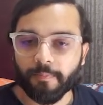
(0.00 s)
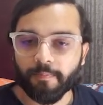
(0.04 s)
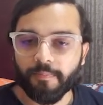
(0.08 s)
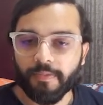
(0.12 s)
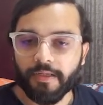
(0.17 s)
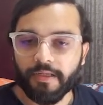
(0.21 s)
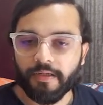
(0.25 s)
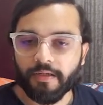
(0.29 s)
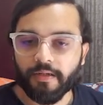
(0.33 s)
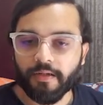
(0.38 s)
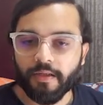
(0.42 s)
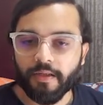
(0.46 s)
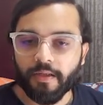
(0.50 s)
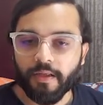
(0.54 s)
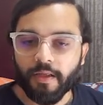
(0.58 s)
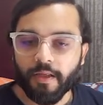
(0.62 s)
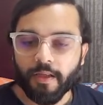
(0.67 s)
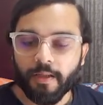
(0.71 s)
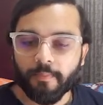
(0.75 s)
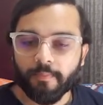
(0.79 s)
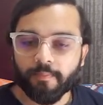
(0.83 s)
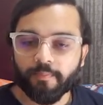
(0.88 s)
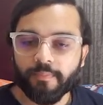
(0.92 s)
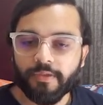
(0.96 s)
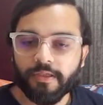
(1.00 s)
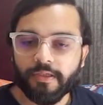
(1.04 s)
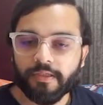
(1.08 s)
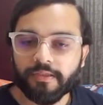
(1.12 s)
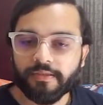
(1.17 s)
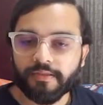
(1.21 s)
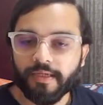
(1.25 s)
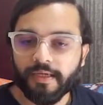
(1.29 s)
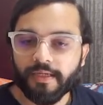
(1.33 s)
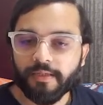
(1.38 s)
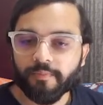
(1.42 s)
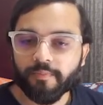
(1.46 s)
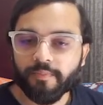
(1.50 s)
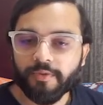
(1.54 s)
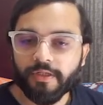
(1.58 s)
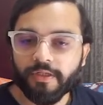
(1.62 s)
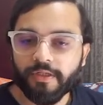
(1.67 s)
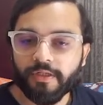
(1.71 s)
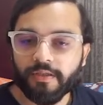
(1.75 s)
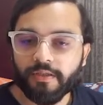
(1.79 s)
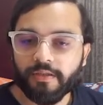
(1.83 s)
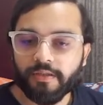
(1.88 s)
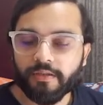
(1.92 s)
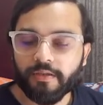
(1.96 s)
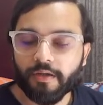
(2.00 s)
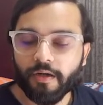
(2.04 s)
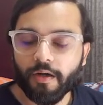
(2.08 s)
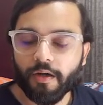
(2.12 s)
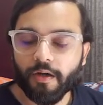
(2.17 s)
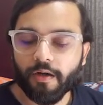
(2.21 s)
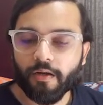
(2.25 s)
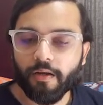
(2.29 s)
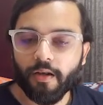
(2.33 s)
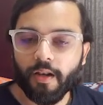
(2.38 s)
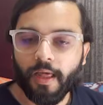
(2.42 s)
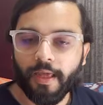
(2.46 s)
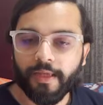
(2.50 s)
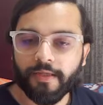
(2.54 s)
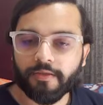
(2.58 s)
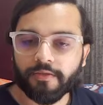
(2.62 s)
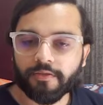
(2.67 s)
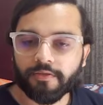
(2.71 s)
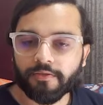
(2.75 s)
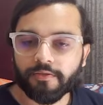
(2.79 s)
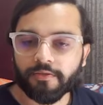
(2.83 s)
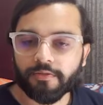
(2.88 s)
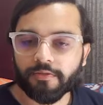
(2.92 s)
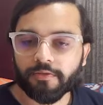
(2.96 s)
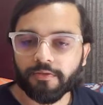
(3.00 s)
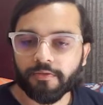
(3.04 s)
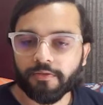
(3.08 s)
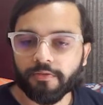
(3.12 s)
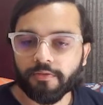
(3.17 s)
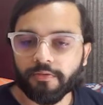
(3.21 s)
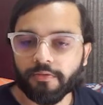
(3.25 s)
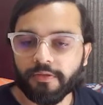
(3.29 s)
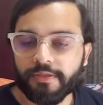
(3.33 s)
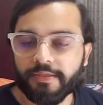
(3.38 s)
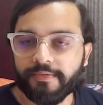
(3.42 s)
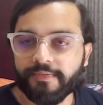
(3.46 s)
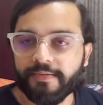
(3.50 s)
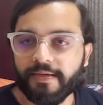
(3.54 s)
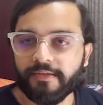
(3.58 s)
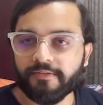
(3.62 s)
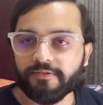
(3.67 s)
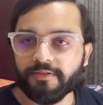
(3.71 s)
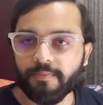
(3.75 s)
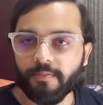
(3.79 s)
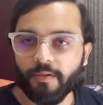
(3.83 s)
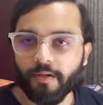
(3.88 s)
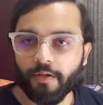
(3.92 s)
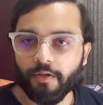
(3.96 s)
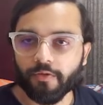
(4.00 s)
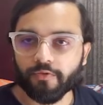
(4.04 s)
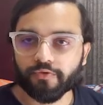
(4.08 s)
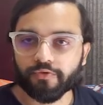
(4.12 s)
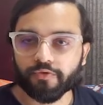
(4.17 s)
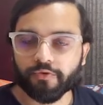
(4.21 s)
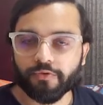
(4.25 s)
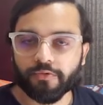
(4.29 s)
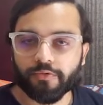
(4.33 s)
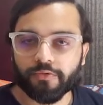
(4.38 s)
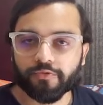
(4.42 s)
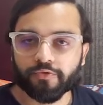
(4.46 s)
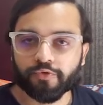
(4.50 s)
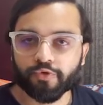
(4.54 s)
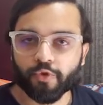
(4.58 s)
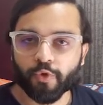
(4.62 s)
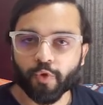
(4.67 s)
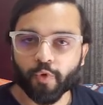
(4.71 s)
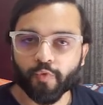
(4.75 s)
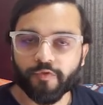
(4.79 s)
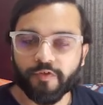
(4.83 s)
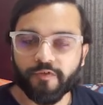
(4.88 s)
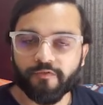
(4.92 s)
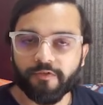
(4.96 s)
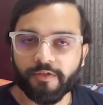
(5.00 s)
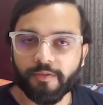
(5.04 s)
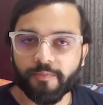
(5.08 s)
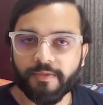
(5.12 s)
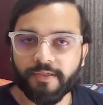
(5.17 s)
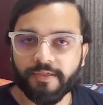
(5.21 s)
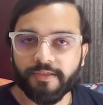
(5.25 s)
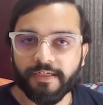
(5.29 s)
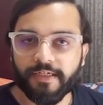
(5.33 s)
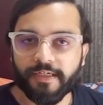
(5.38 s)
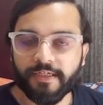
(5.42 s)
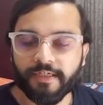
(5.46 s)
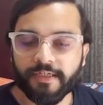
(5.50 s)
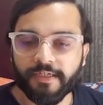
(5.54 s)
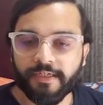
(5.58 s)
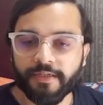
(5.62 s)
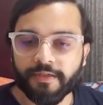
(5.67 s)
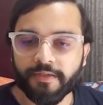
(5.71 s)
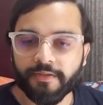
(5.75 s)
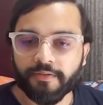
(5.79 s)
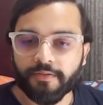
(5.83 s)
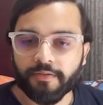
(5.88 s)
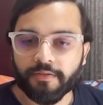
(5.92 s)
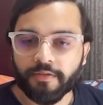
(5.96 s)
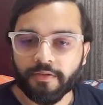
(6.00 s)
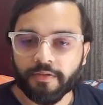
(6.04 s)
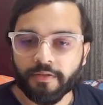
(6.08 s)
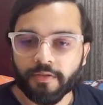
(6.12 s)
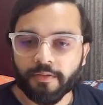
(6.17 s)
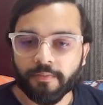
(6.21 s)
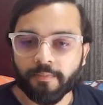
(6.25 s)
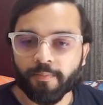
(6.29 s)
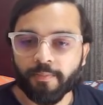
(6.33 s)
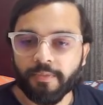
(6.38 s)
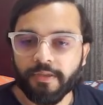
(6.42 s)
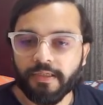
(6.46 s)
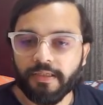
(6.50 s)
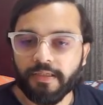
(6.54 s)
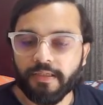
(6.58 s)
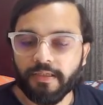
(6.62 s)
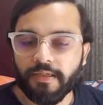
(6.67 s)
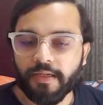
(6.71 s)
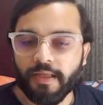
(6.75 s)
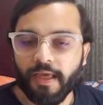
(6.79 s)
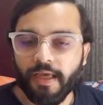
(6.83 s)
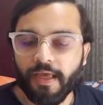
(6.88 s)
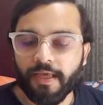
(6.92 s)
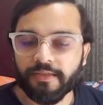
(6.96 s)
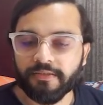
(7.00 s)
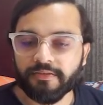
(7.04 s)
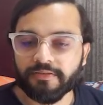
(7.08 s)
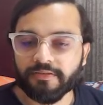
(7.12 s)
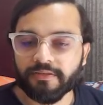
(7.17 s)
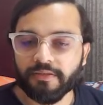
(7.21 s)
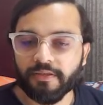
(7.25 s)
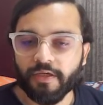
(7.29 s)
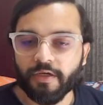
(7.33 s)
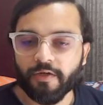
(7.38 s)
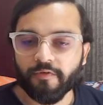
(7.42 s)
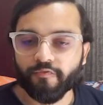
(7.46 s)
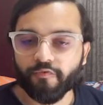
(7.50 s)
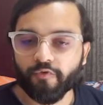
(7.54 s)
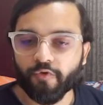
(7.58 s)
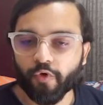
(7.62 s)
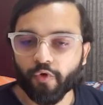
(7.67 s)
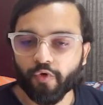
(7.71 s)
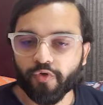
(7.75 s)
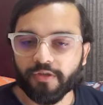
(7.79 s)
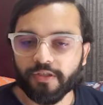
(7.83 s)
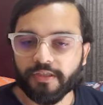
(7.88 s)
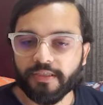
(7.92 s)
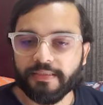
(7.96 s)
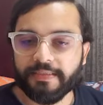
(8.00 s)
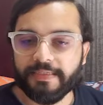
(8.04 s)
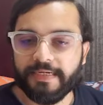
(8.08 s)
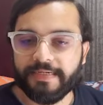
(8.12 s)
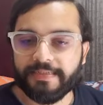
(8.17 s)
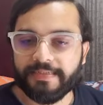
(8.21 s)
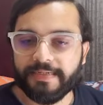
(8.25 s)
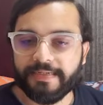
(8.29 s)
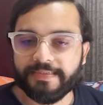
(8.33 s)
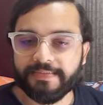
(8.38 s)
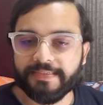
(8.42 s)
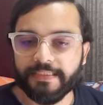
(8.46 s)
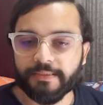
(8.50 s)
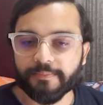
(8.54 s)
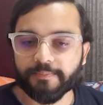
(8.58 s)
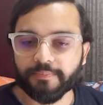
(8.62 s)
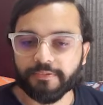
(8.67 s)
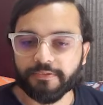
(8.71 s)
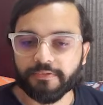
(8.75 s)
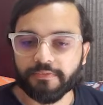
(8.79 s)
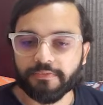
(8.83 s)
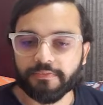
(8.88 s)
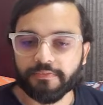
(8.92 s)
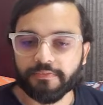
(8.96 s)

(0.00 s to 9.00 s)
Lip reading: Bill can be like in decimal also. So we will be taking bill as float data type.